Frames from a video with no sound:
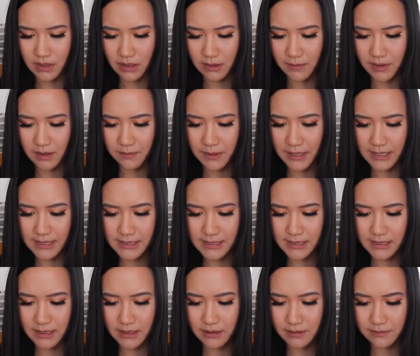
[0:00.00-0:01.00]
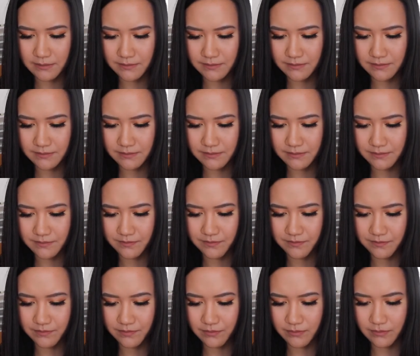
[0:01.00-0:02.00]
I'm going to paste it.
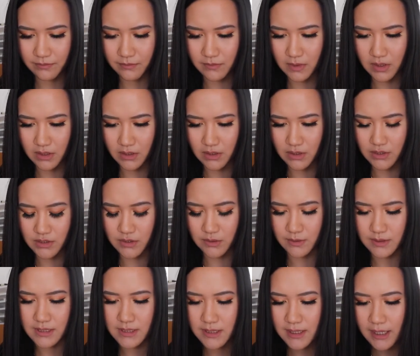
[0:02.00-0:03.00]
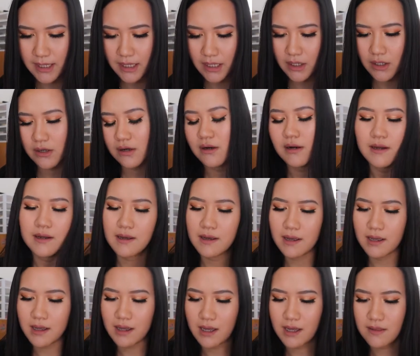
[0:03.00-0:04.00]
So it's there.
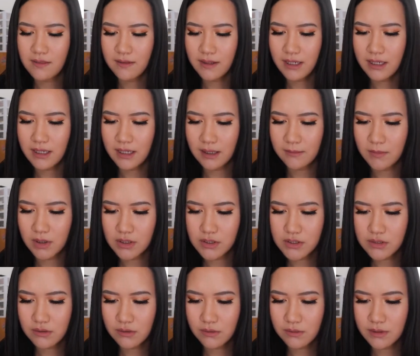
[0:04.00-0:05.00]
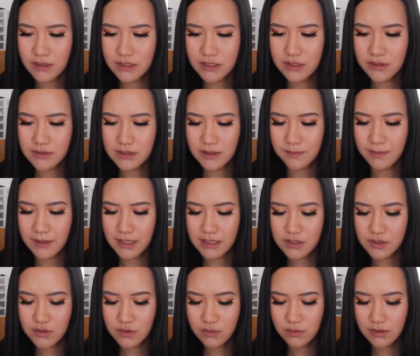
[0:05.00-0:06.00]
And then I'm also going to use the
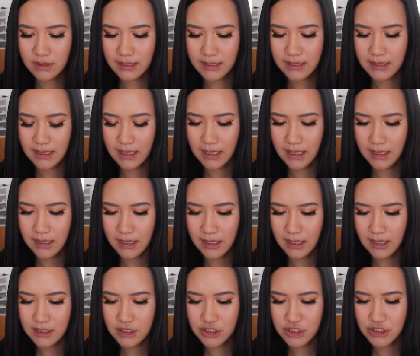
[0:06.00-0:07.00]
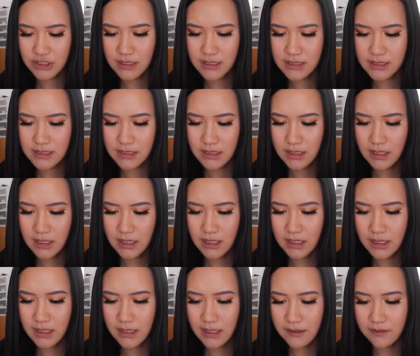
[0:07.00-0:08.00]
pen tool again and just
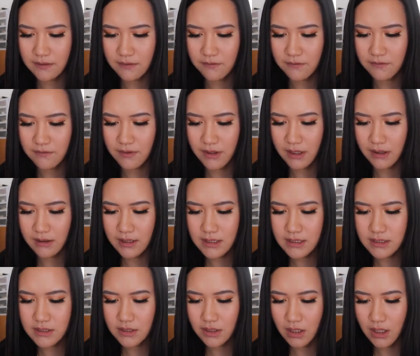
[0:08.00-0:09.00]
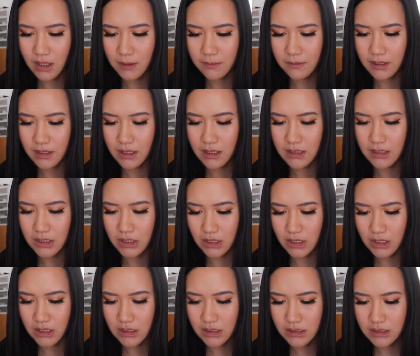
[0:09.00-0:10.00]
get the very top
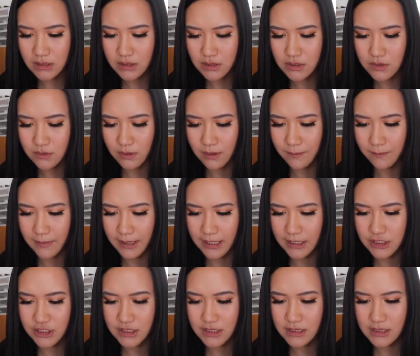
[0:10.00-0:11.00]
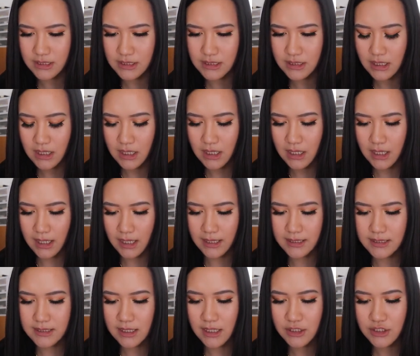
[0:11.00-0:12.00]
color so it matches
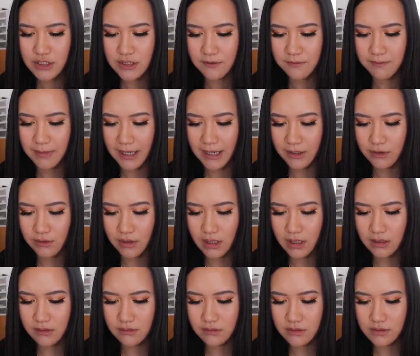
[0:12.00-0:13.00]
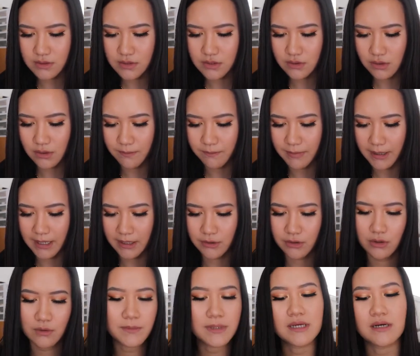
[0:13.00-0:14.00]
and touch the background so the
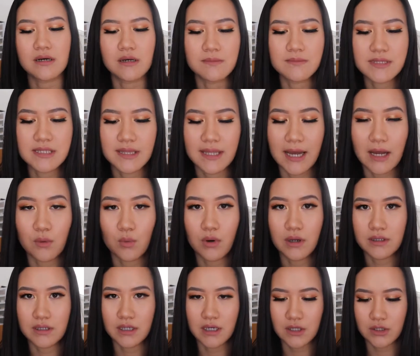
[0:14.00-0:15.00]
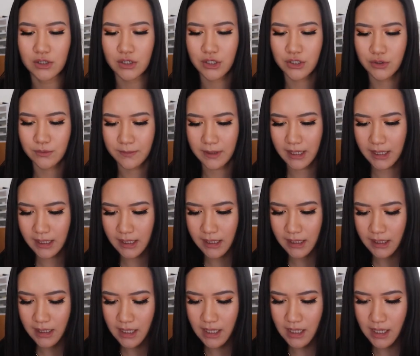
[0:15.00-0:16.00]
background becomes that one color you
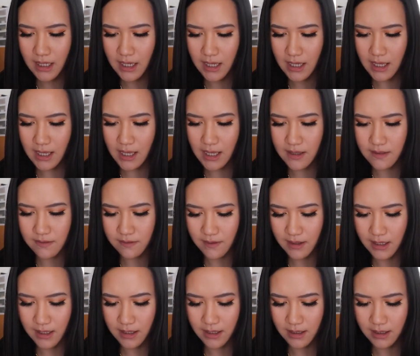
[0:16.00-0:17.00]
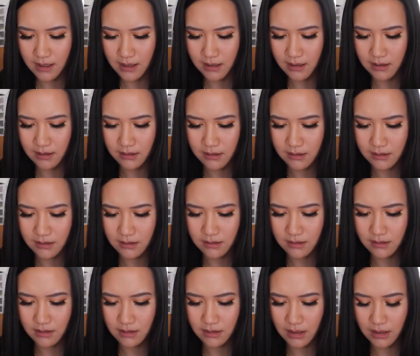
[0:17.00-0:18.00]
made. And then
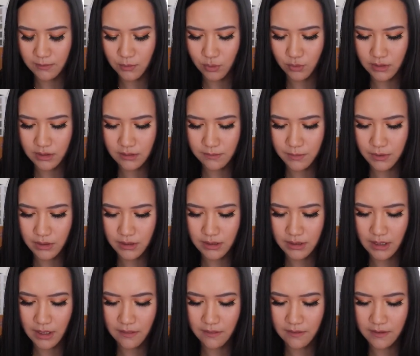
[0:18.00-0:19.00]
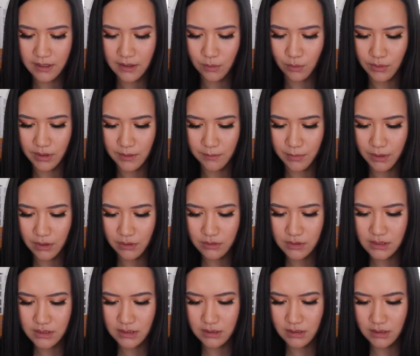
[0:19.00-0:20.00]
I'm going to put the
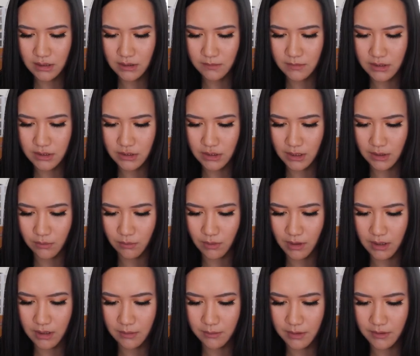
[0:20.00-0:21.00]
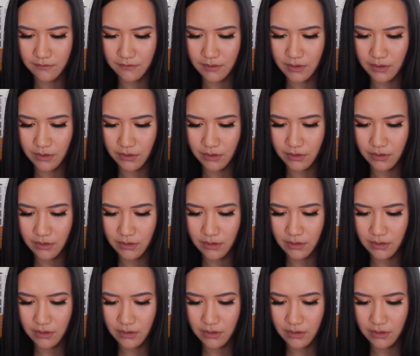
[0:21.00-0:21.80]
repost image like right above here.